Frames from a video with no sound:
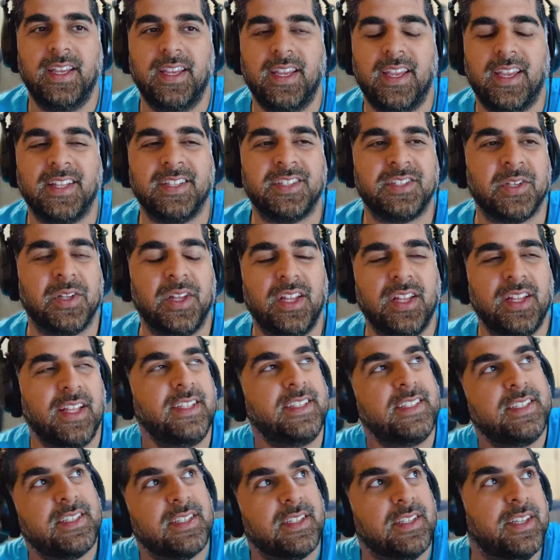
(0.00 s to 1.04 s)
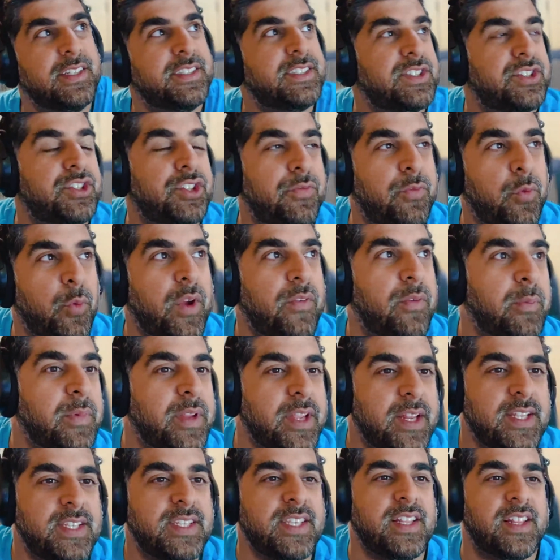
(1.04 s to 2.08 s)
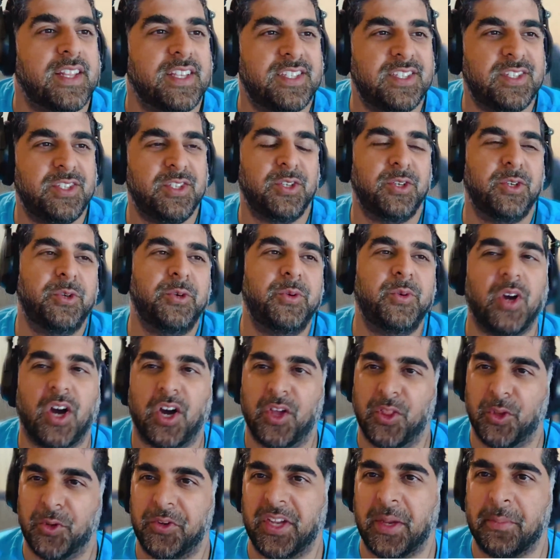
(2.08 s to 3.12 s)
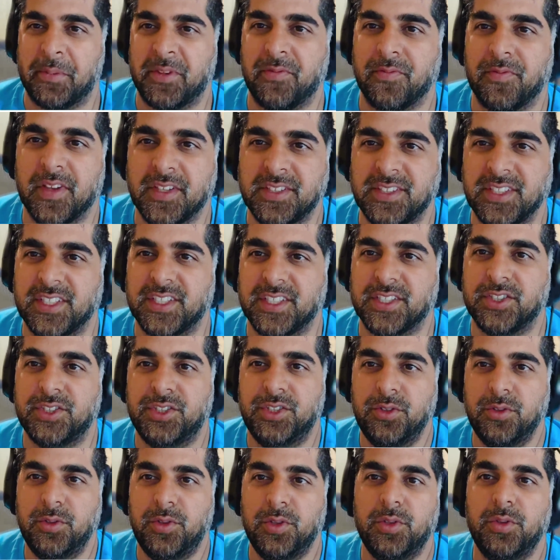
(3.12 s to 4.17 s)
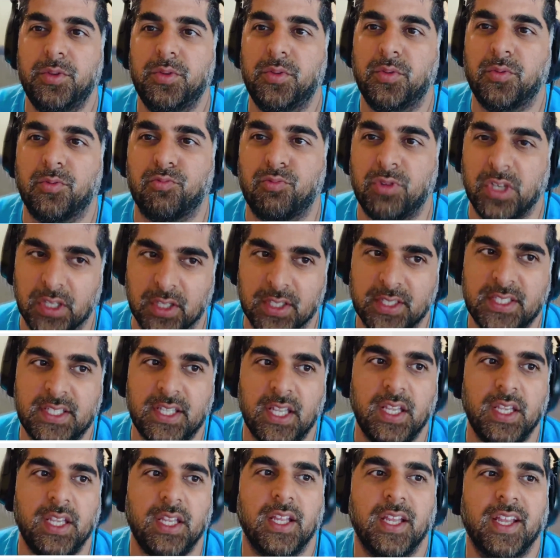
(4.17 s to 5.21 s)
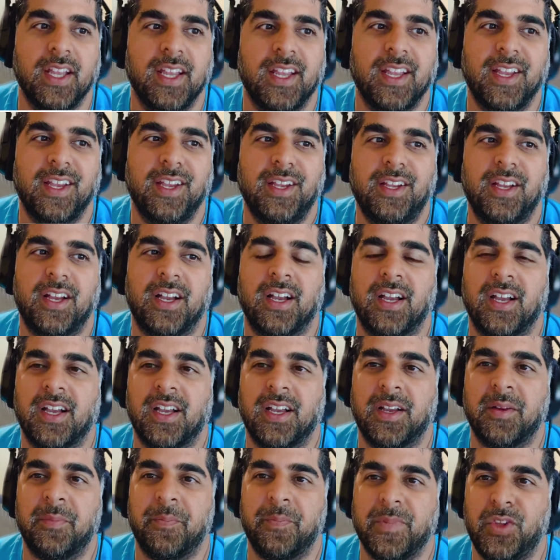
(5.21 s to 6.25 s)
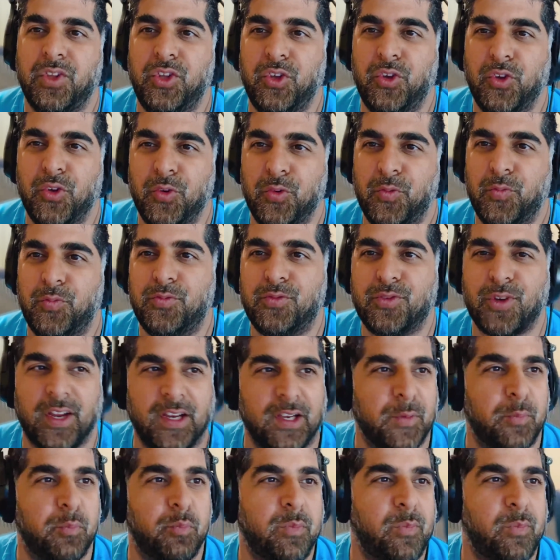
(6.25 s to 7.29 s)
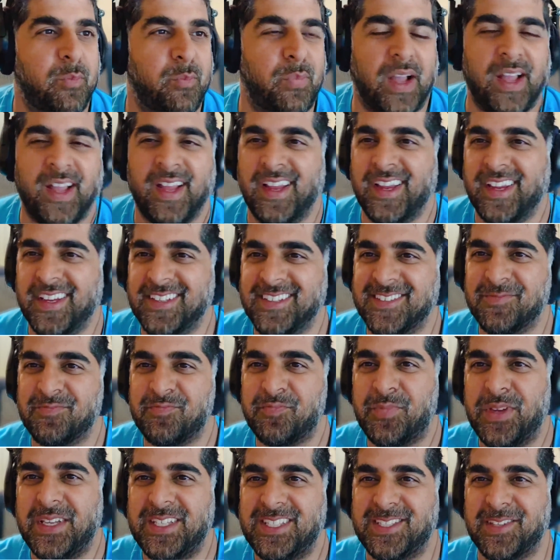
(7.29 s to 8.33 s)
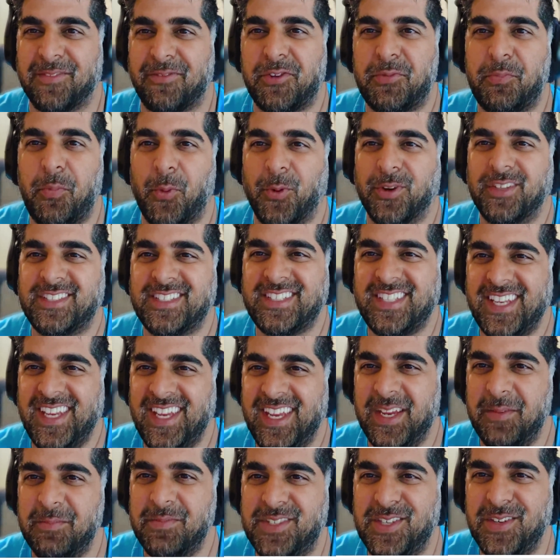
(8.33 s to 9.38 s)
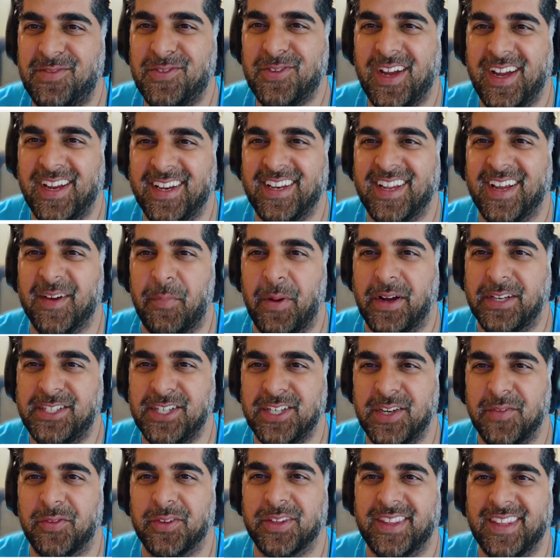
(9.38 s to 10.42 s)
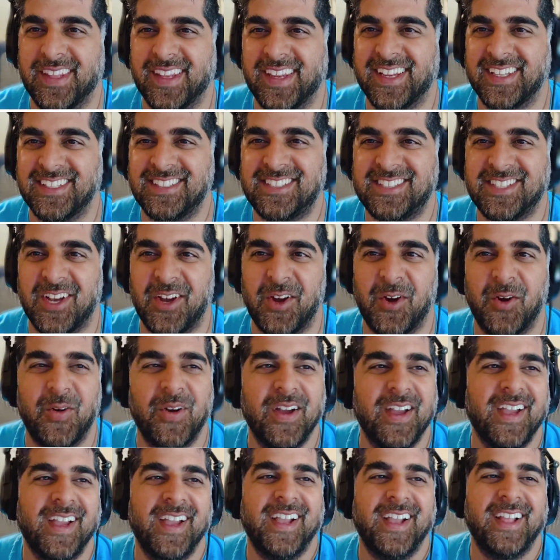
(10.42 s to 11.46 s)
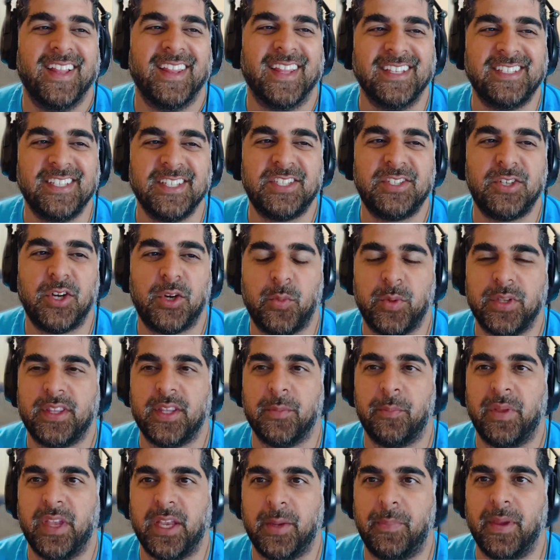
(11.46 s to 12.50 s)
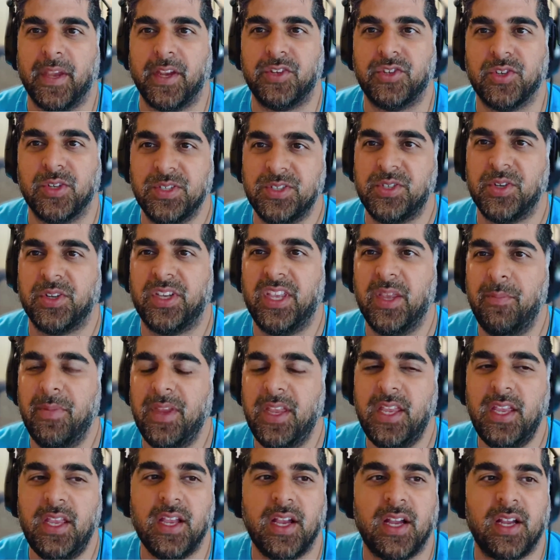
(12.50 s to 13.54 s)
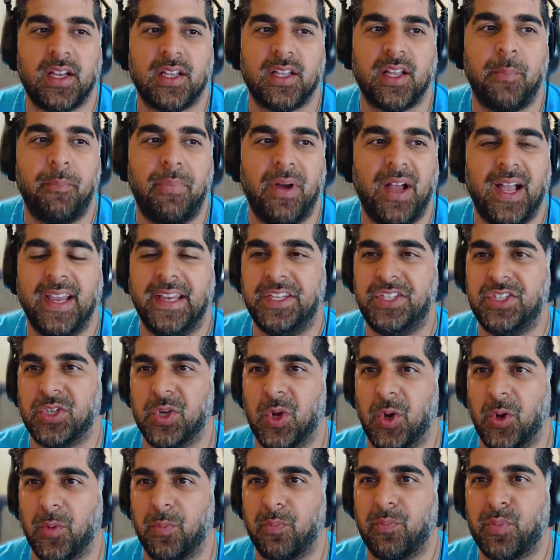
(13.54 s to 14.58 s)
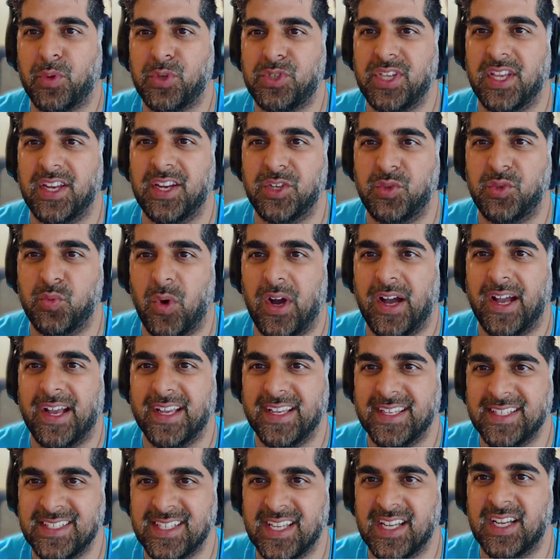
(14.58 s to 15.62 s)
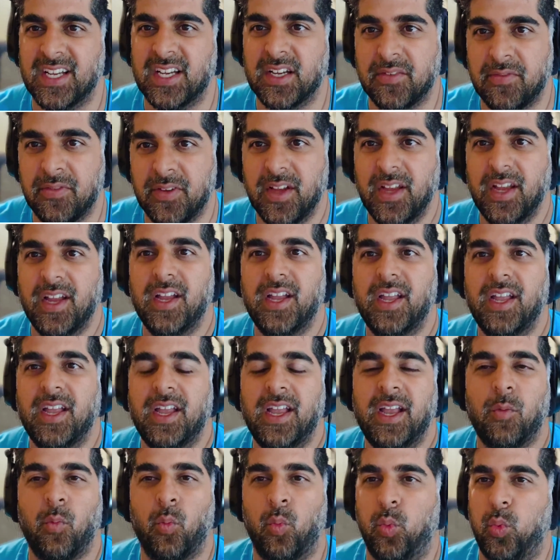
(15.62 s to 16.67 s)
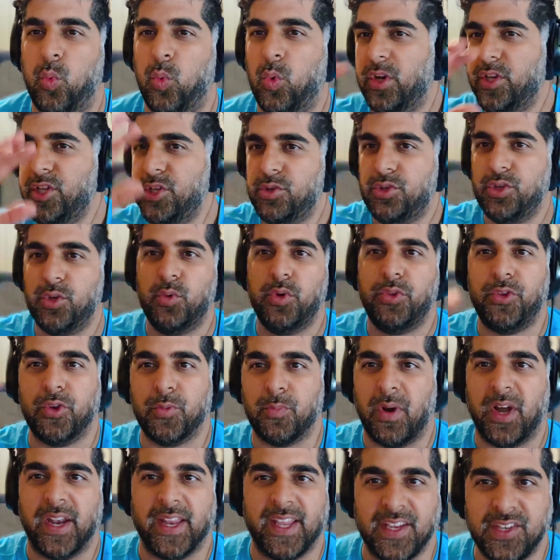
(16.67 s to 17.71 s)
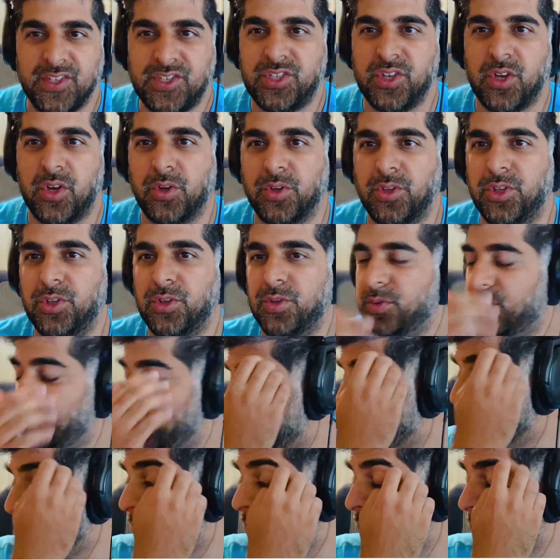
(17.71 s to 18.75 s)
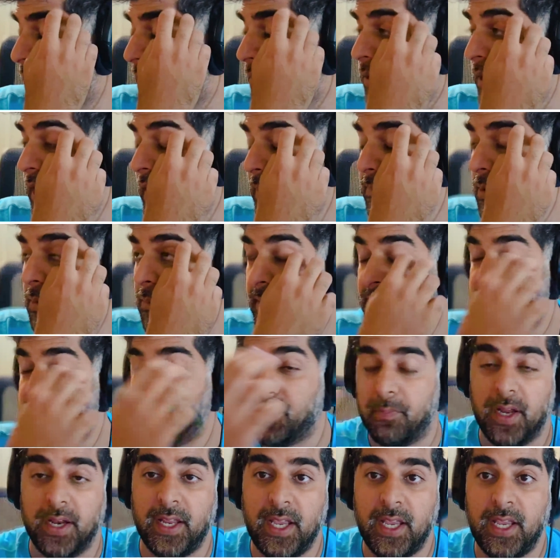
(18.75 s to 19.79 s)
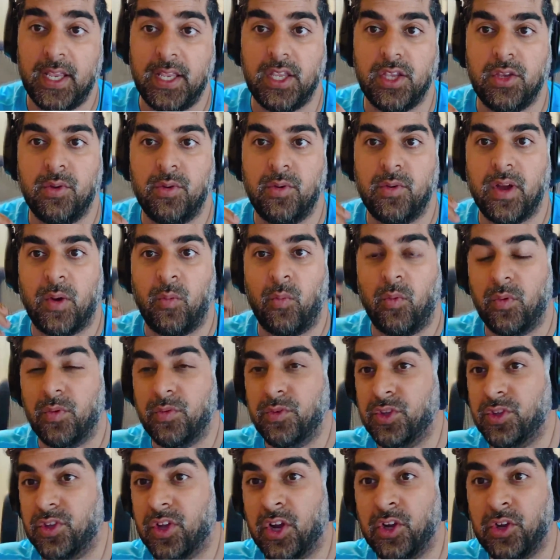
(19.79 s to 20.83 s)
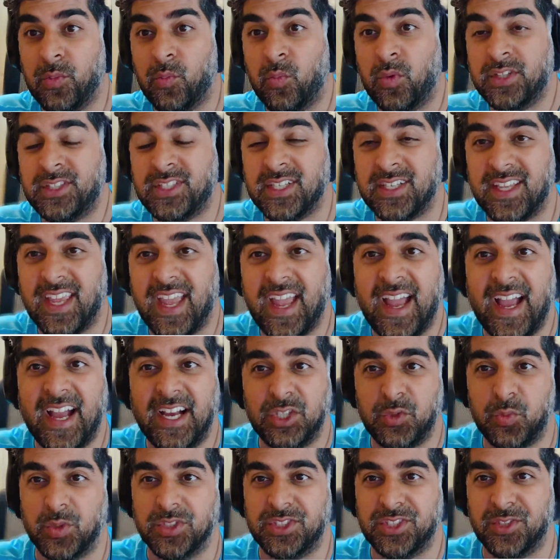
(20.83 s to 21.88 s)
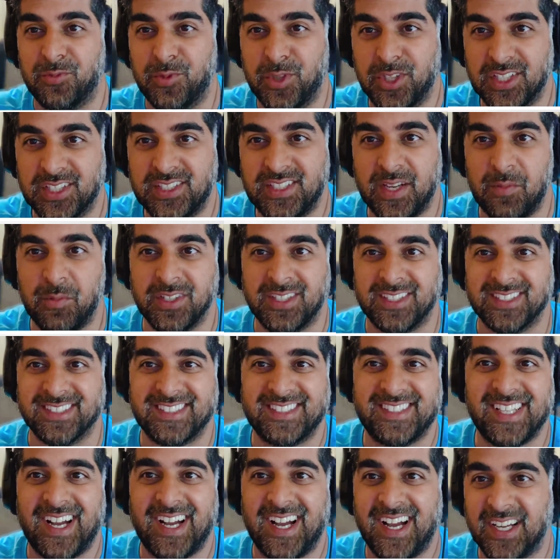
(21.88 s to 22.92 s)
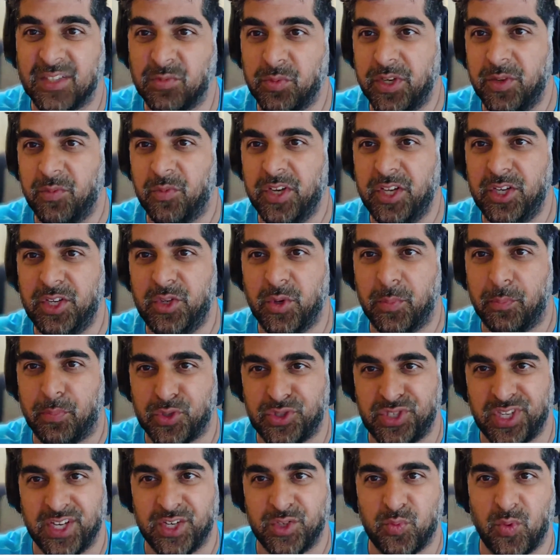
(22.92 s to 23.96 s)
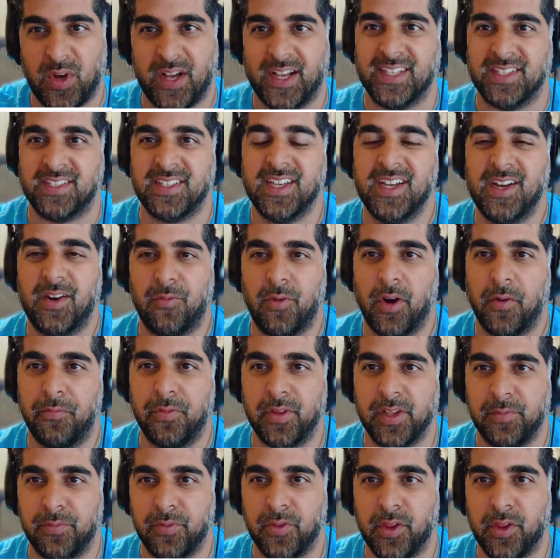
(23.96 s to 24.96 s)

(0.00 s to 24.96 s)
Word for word: And so let's let's shift away from D2C. Let's do other types of investing because you do real estate. Um, you've tried to buy pieces of sports teams. You've tried a bunch of different things. So let's just start with the big picture. So give me a, a pie chart percentage wise of what do you do with your money? So you you yeah. you came to a bunch of money. You uh, what's in cash? What's in real estate? What's in stocks? What do, what are you doing percentage wise roughly for